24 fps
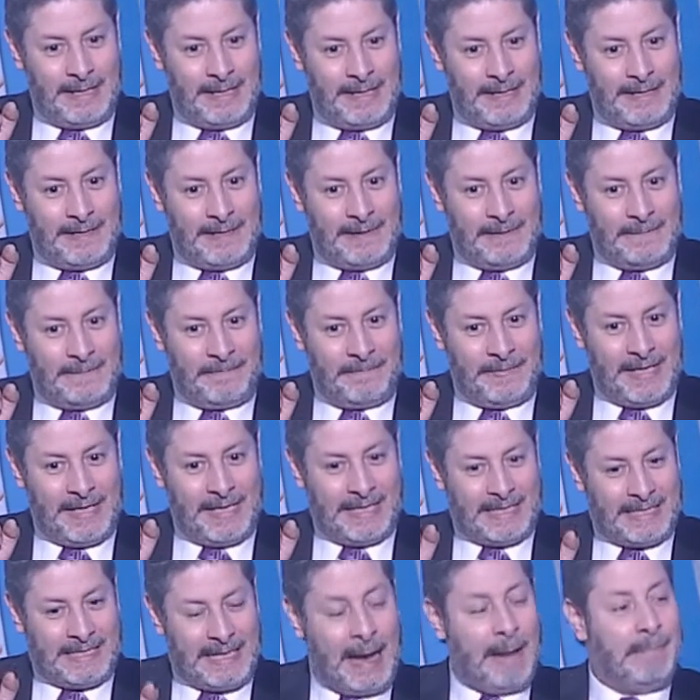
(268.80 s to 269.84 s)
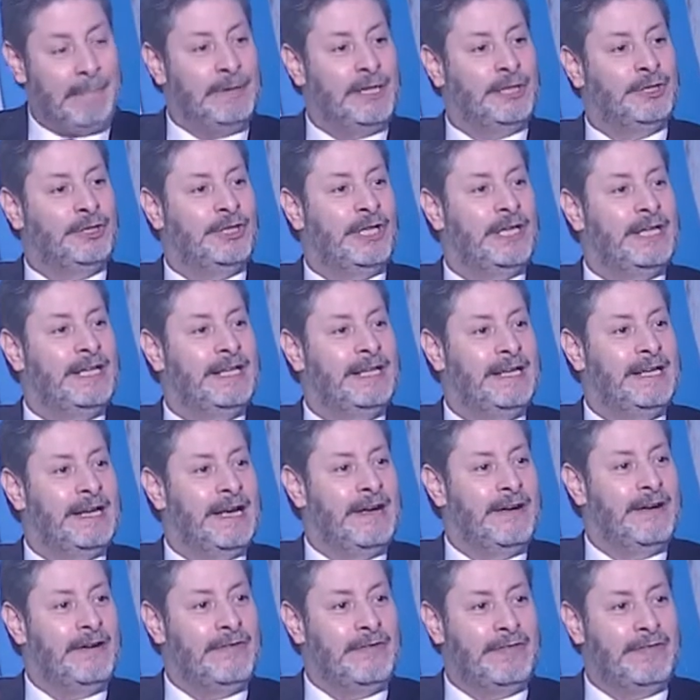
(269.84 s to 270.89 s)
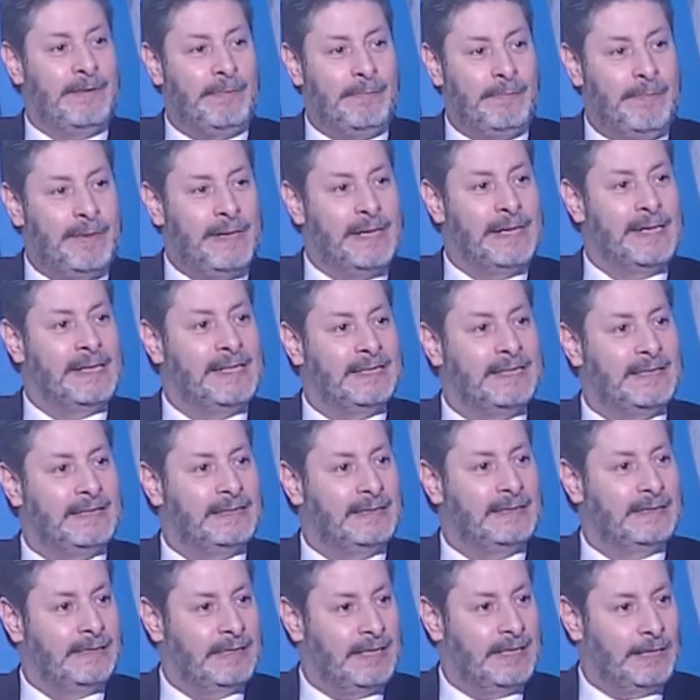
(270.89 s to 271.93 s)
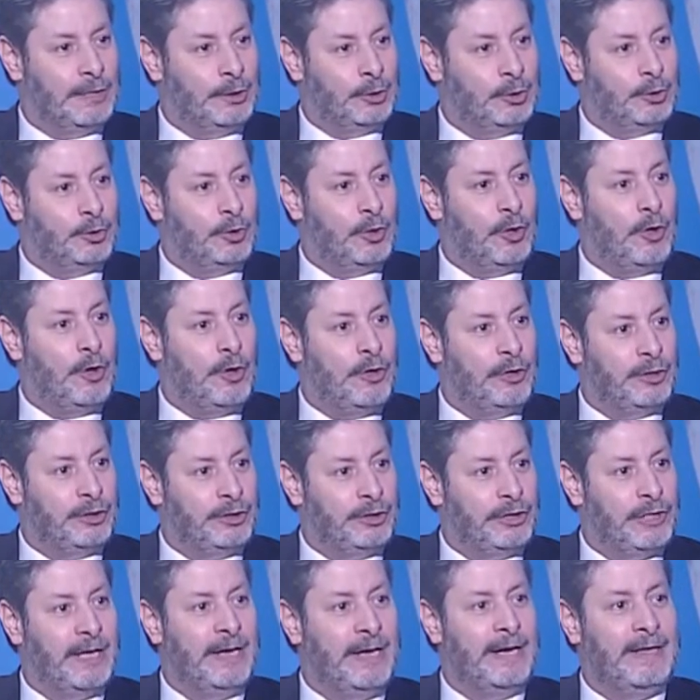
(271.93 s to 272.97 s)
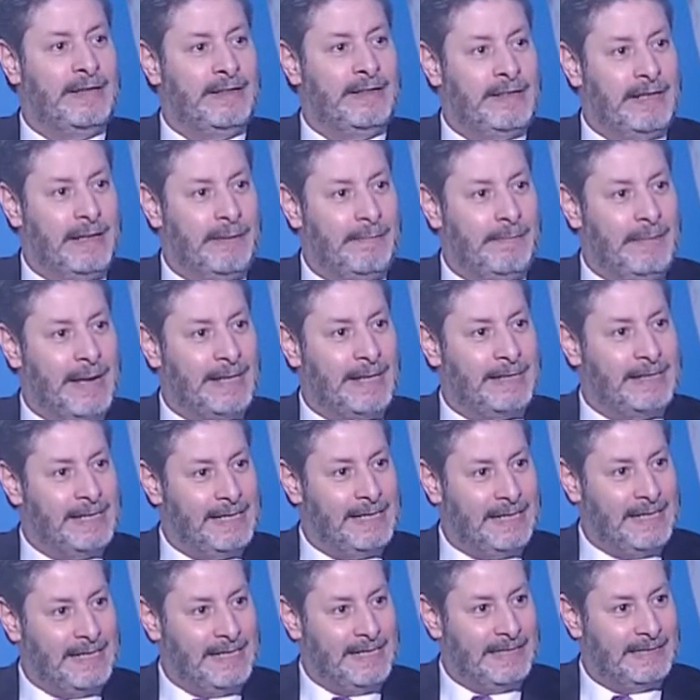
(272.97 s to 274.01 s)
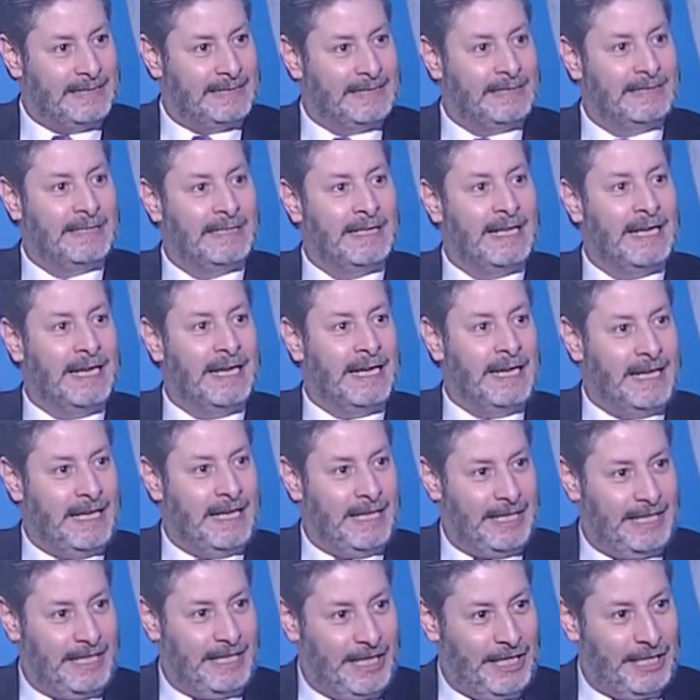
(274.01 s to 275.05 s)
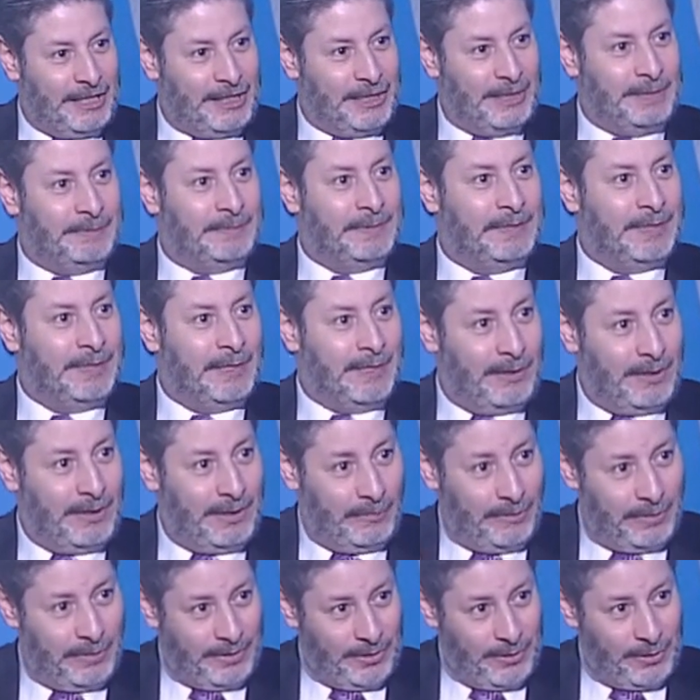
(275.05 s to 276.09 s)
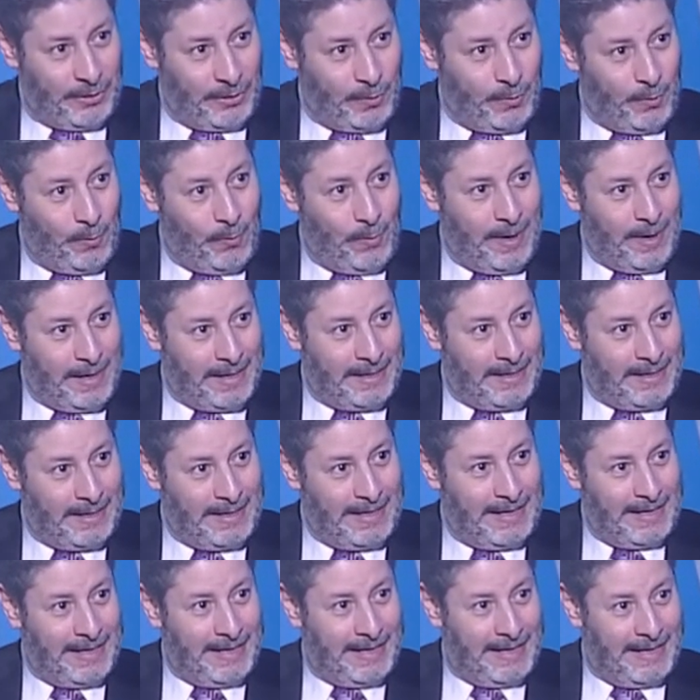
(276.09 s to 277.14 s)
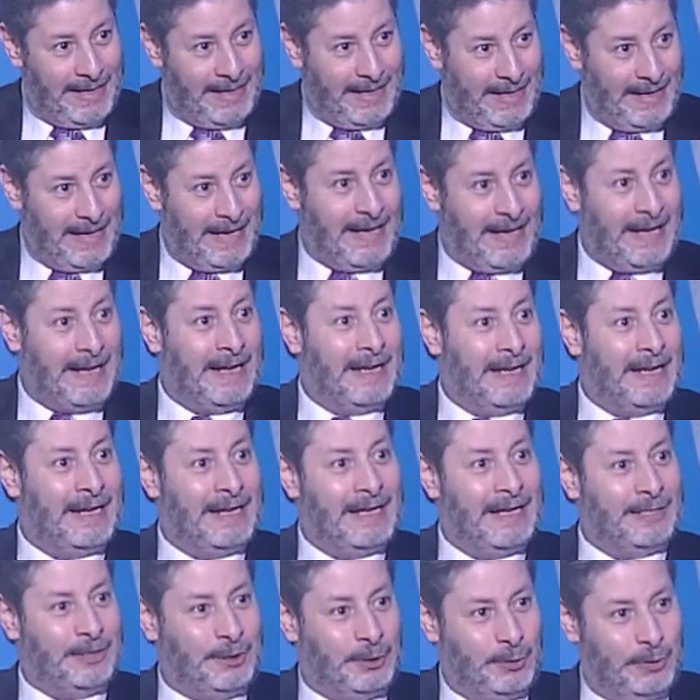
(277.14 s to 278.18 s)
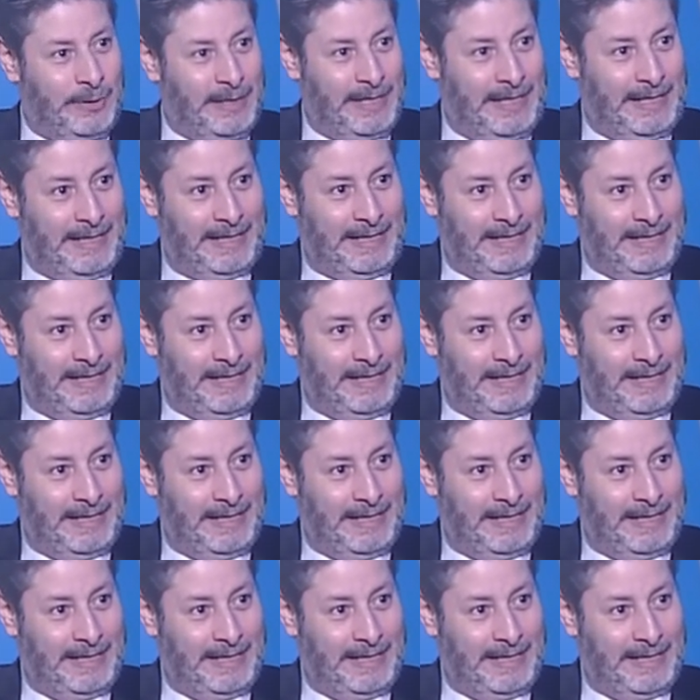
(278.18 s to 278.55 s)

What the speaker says: establishing the biggest church in the Middle East, in Egypt, the new one during